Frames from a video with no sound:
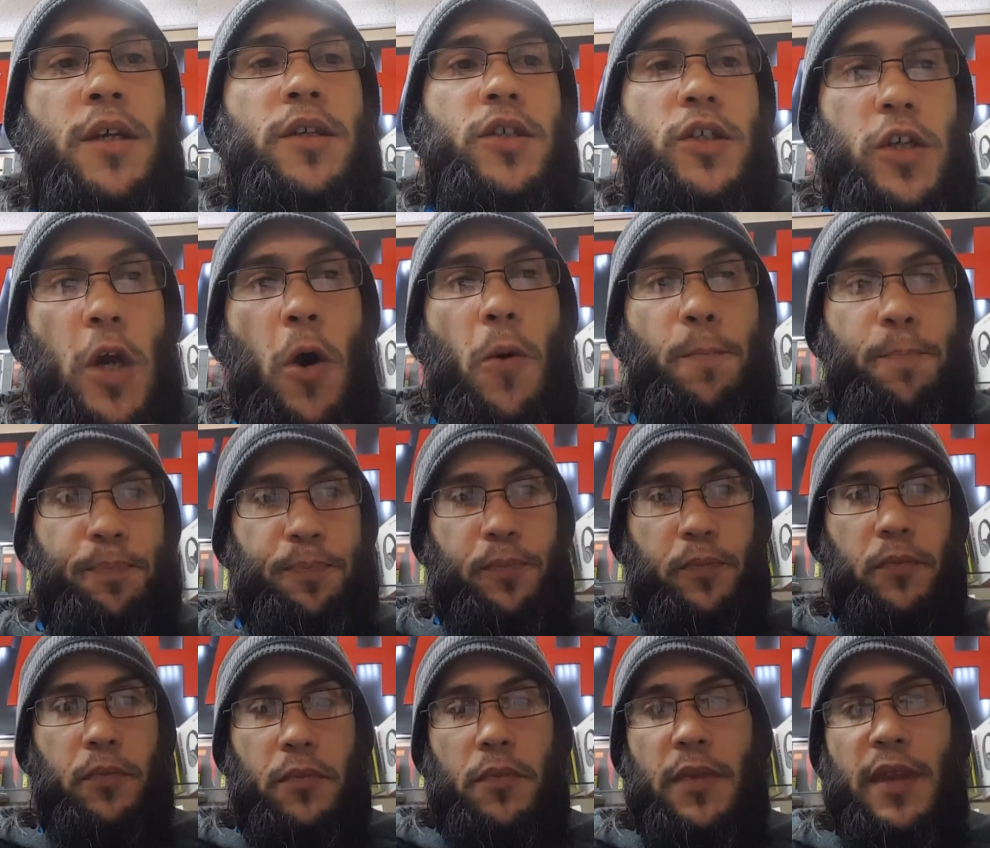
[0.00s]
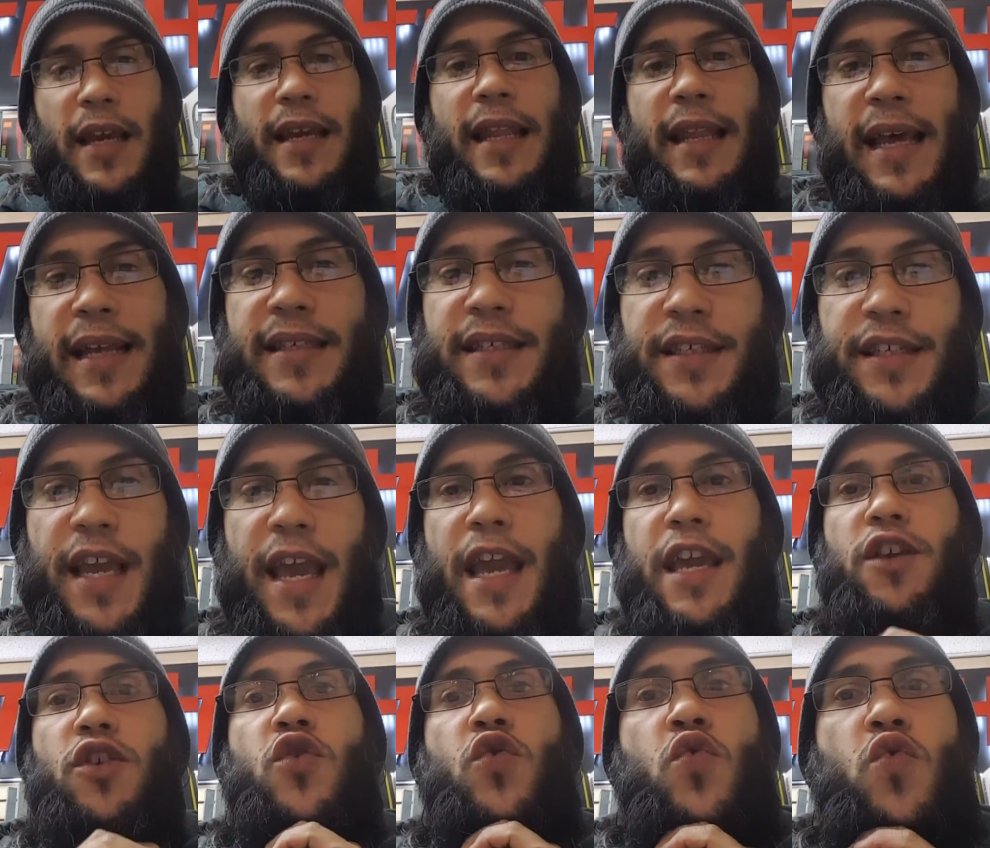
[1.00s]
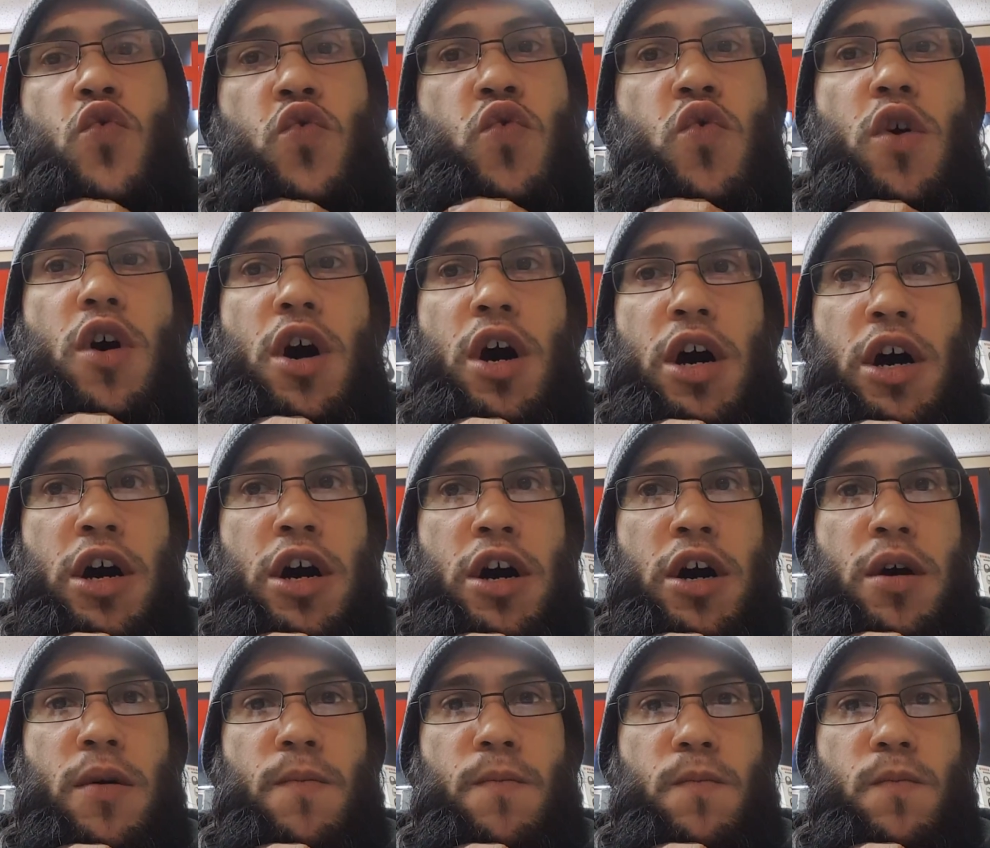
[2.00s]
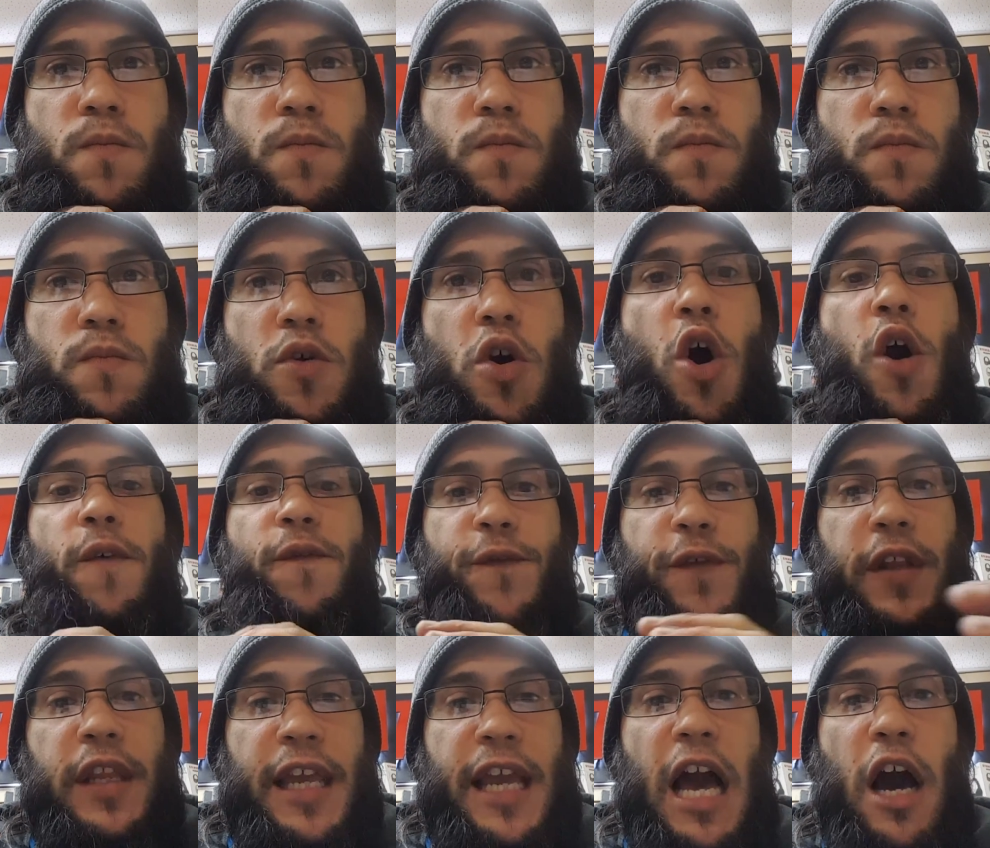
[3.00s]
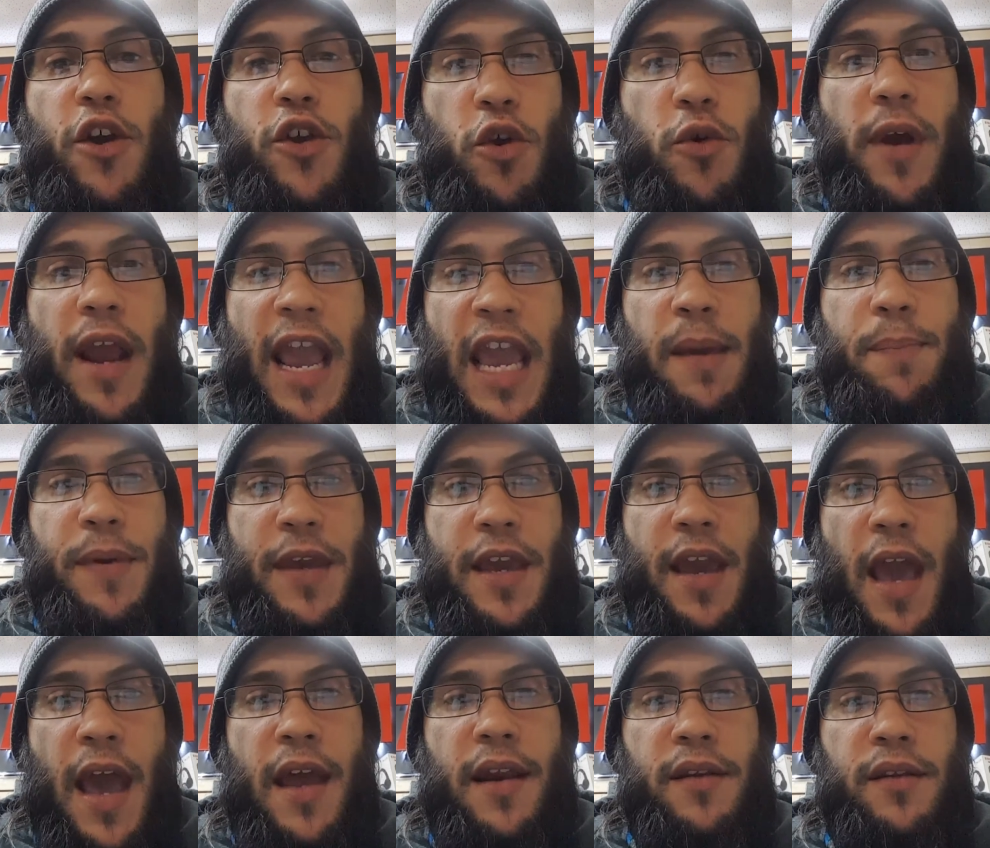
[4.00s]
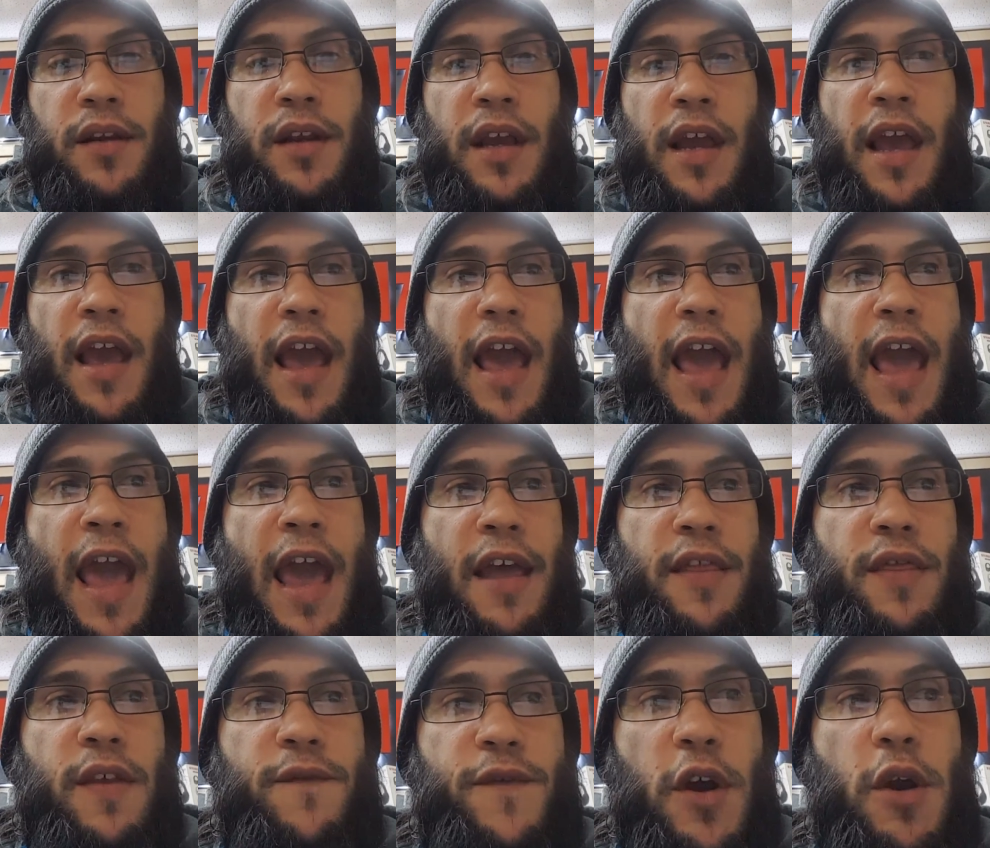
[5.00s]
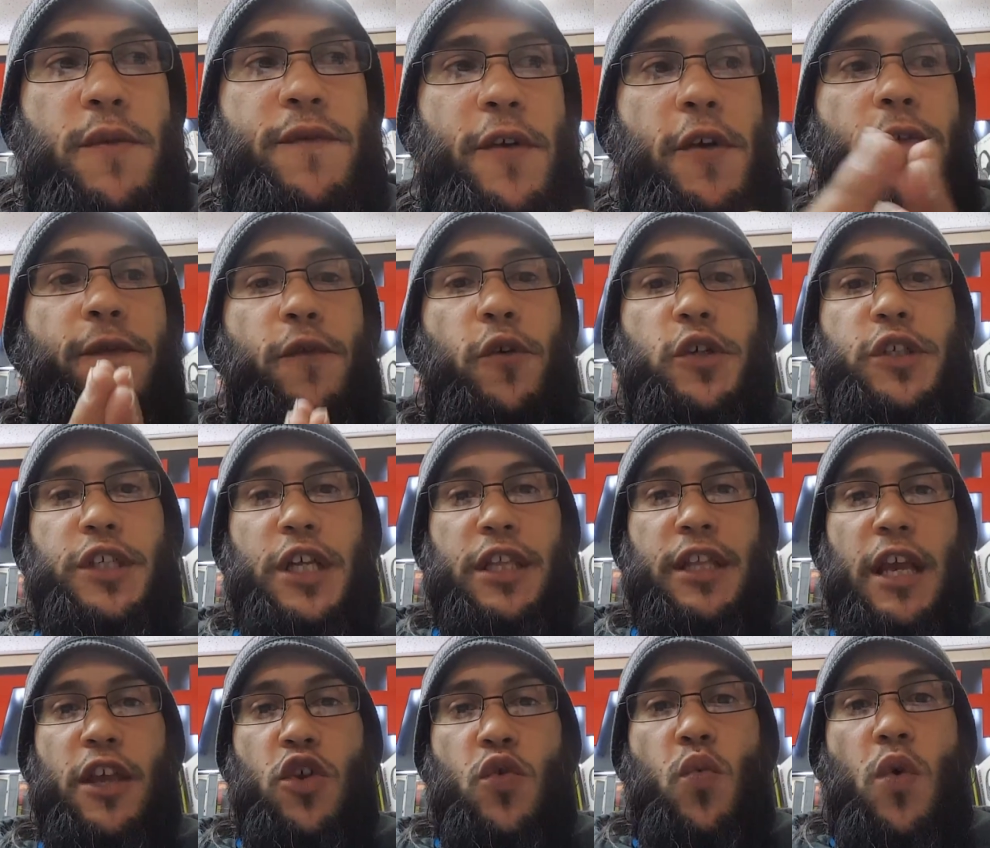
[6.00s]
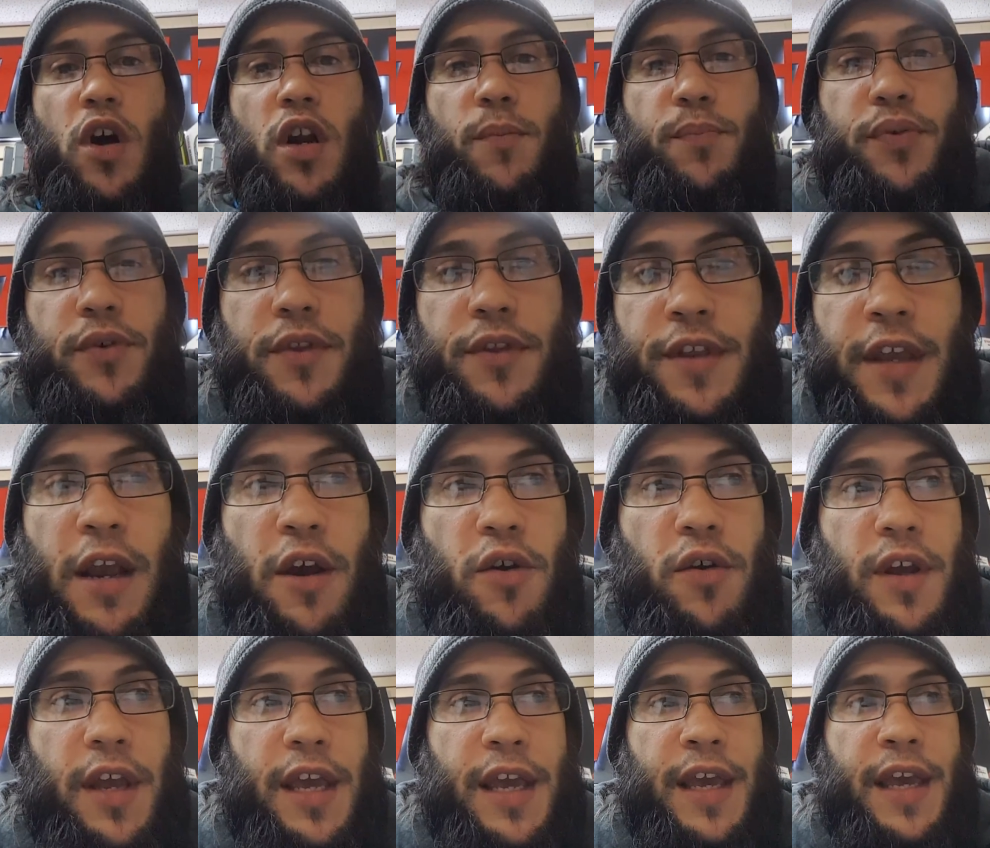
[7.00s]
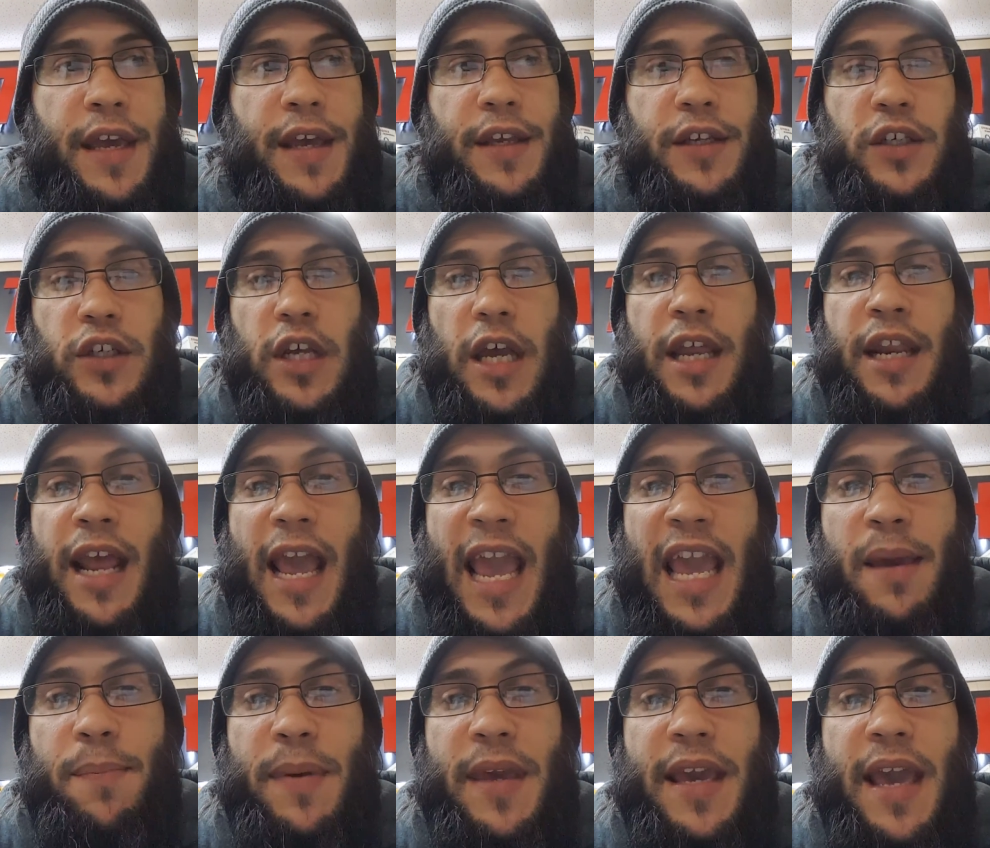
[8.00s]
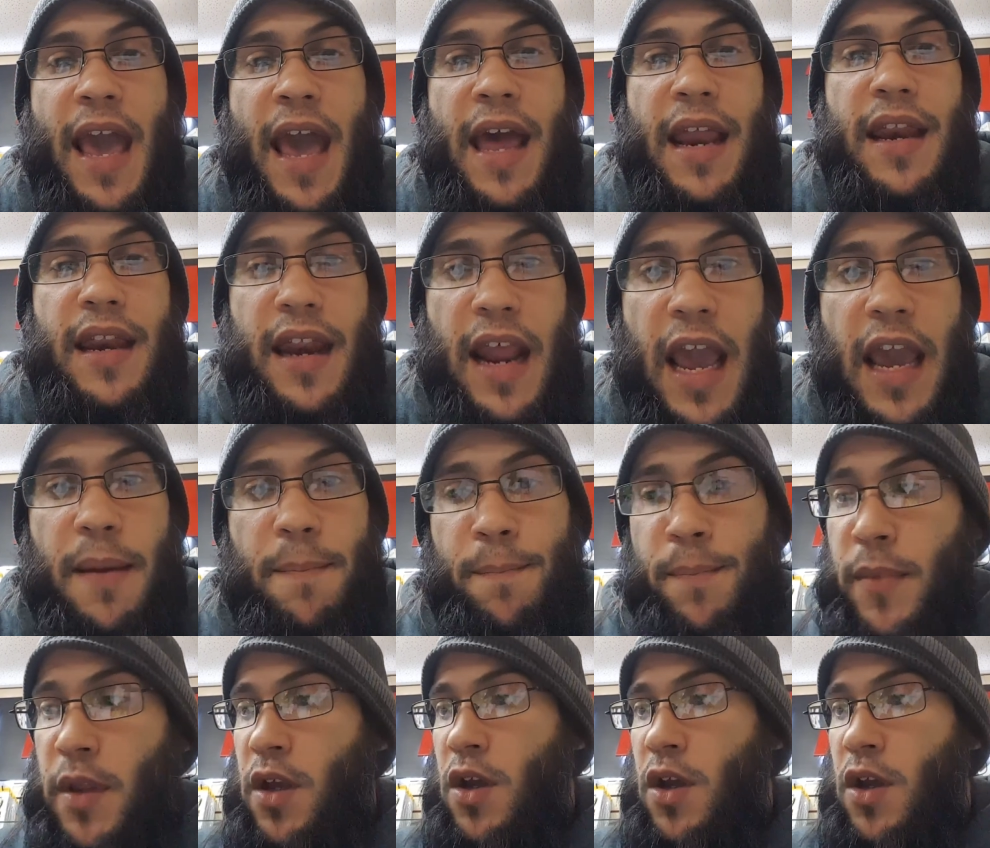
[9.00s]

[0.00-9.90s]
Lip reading: So, let's say you are filling out your APN, and the very first thing that you want to put there is an APN name.